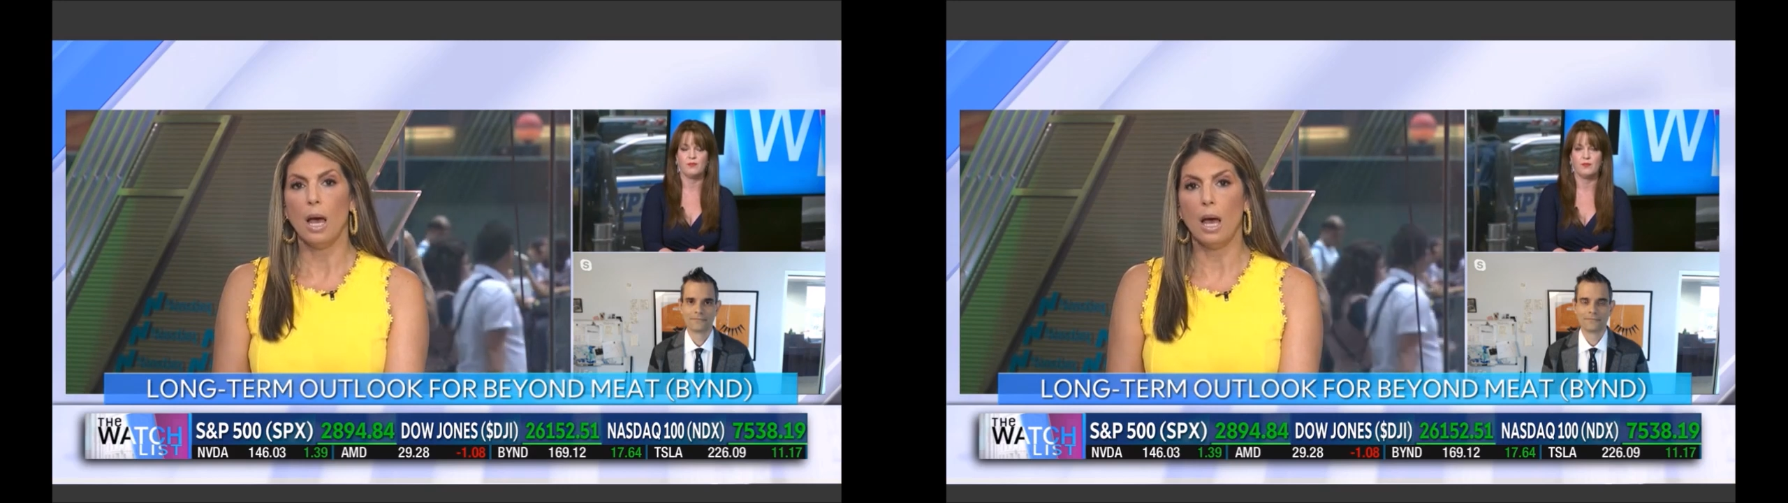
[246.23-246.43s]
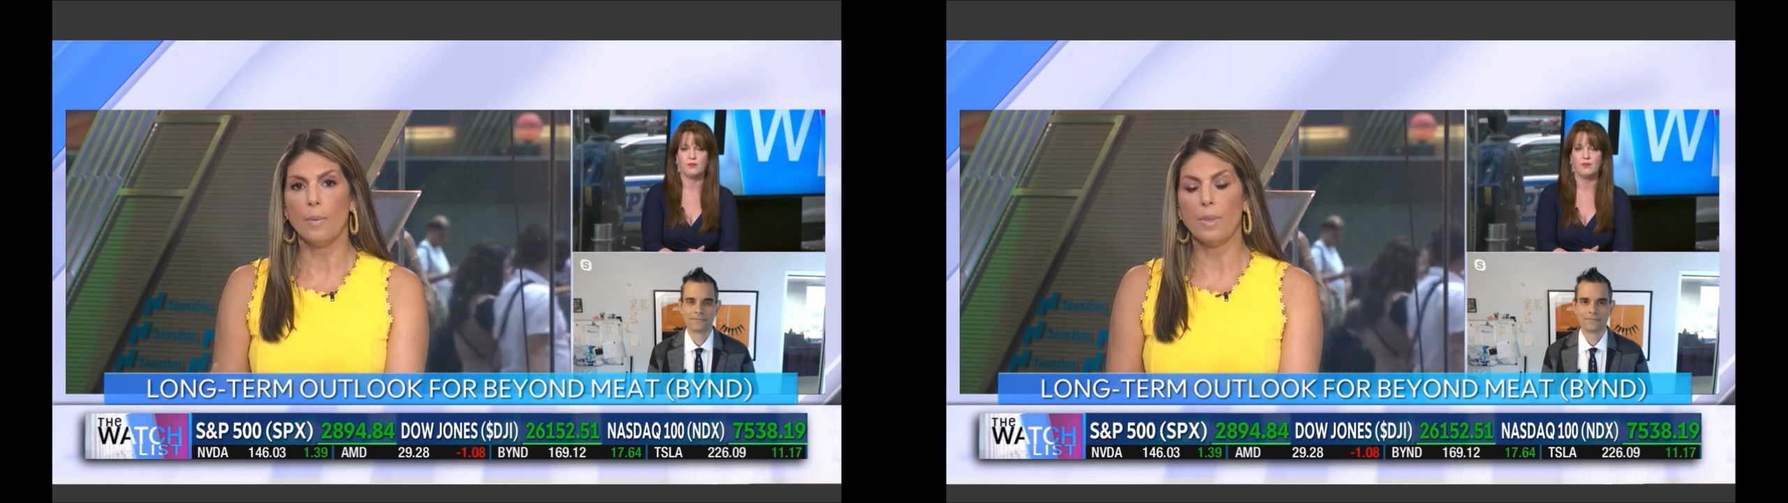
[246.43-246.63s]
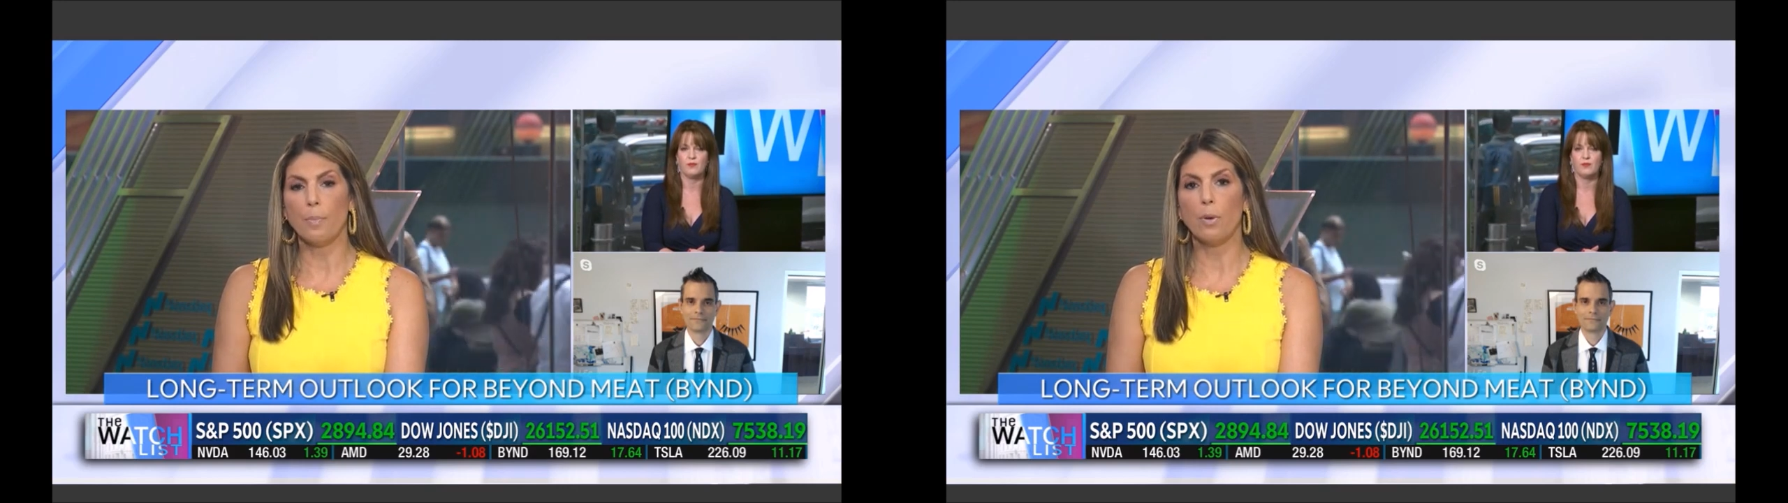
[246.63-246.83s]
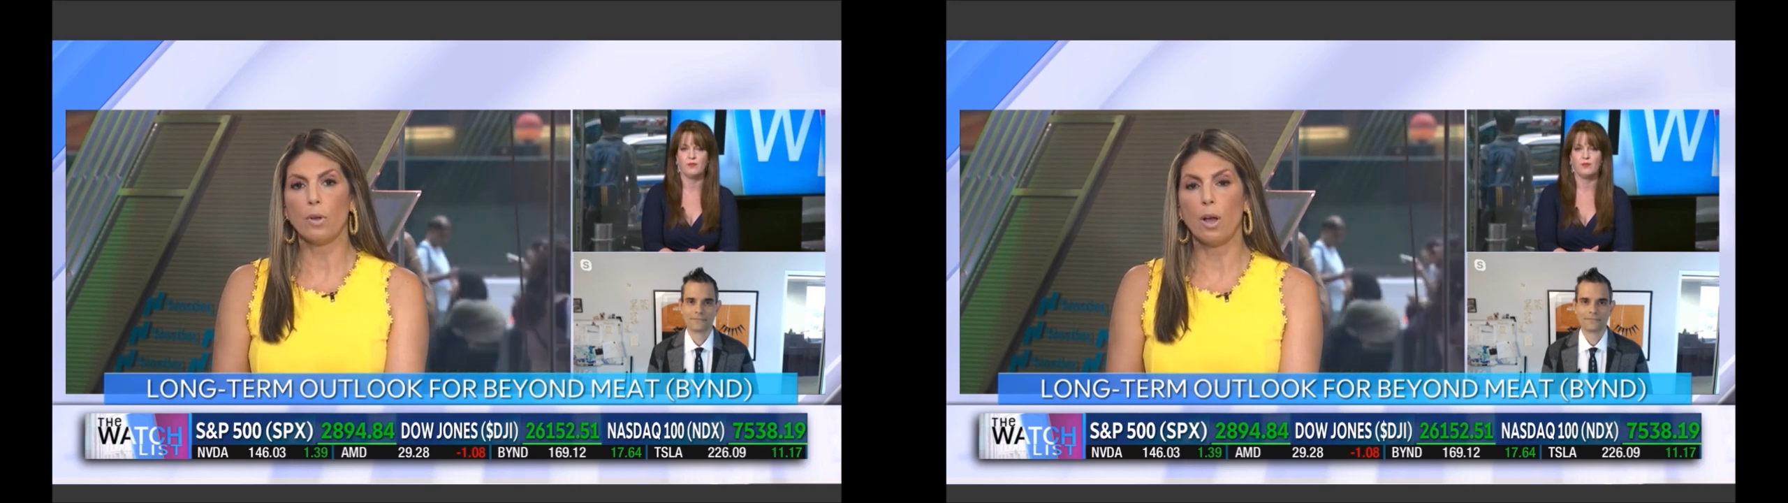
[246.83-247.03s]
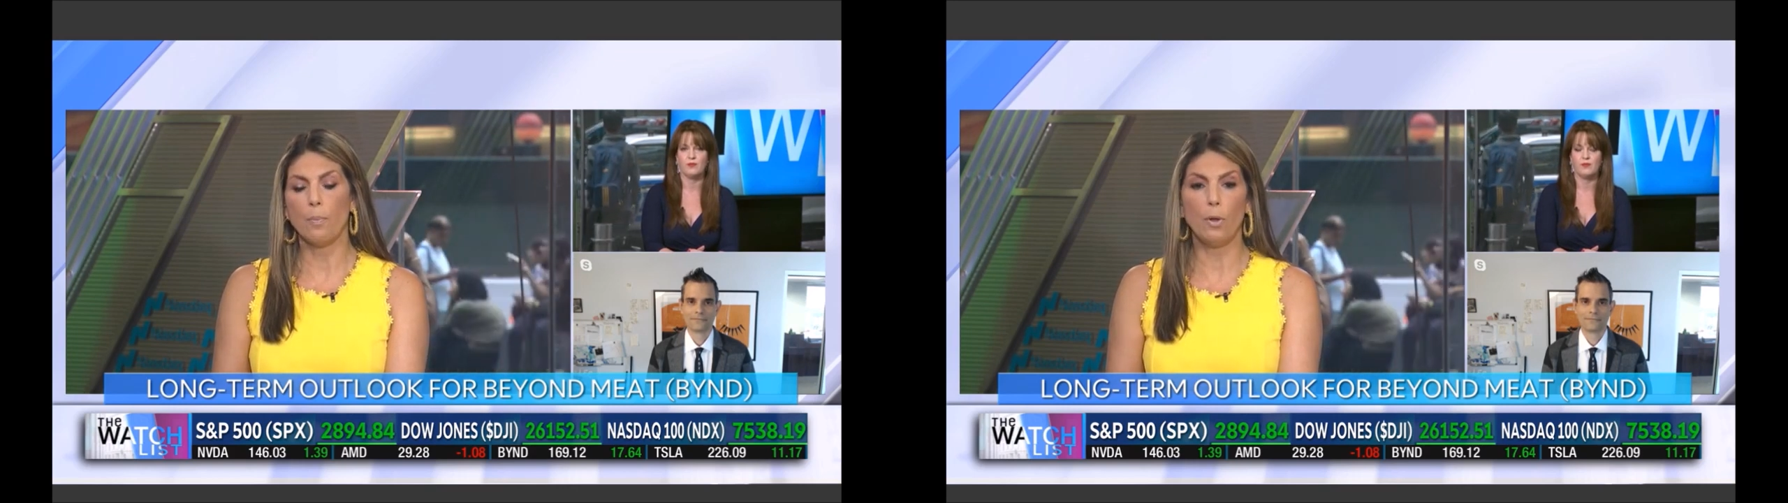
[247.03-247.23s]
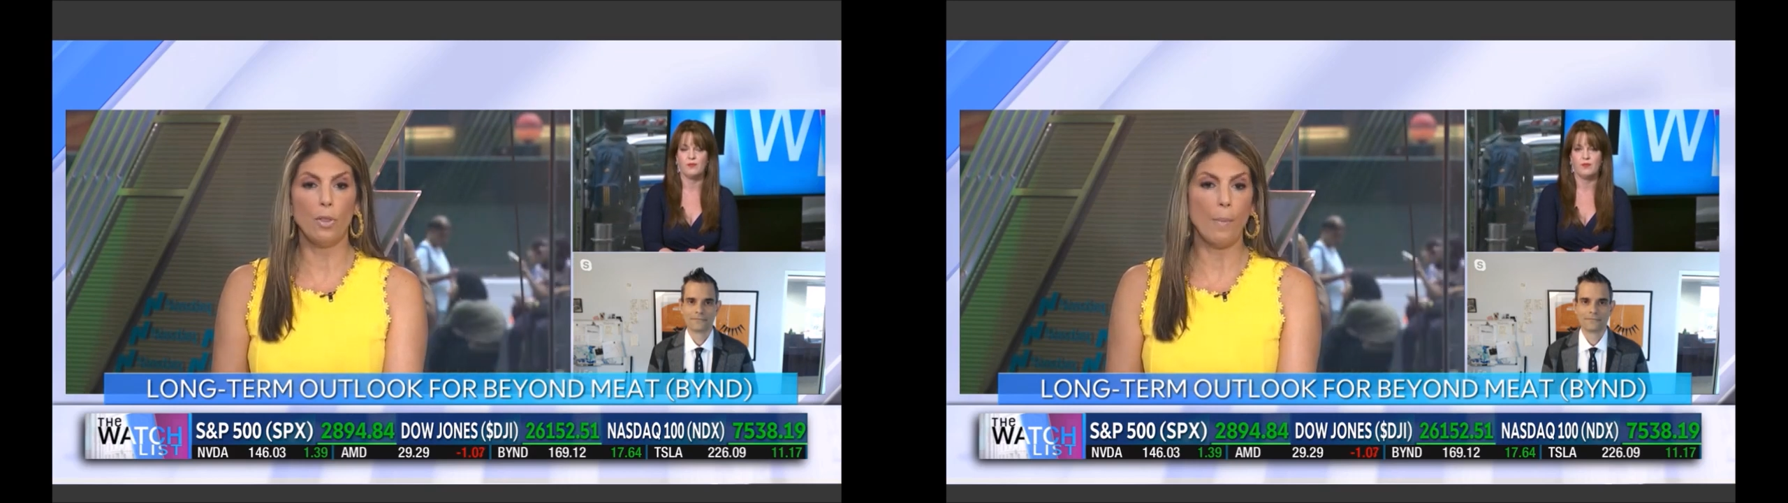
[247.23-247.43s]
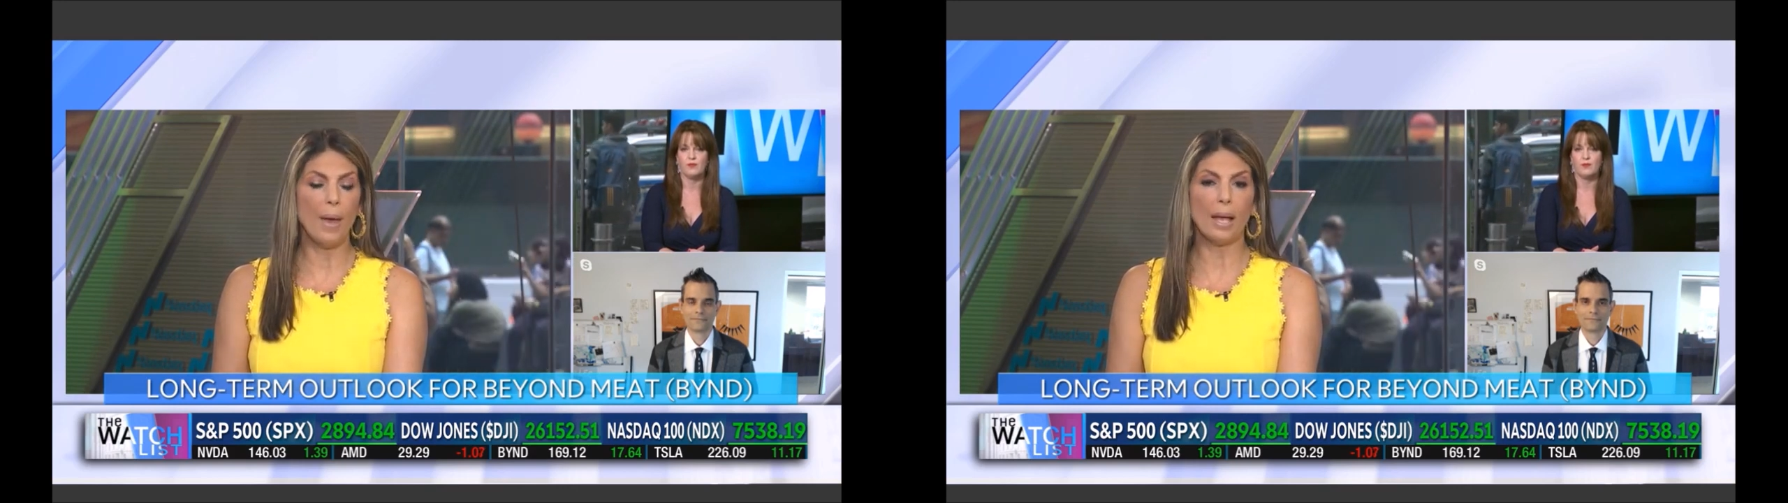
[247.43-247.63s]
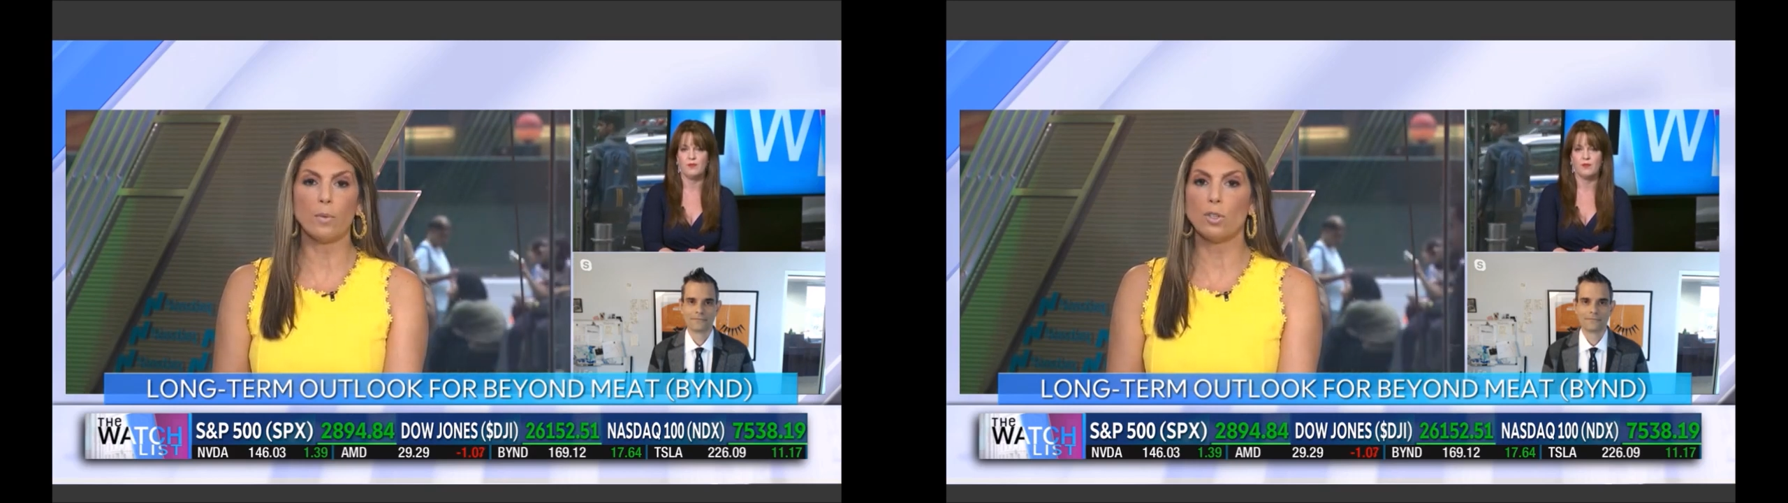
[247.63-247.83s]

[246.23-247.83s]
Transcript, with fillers: um, they pull, pulled that back.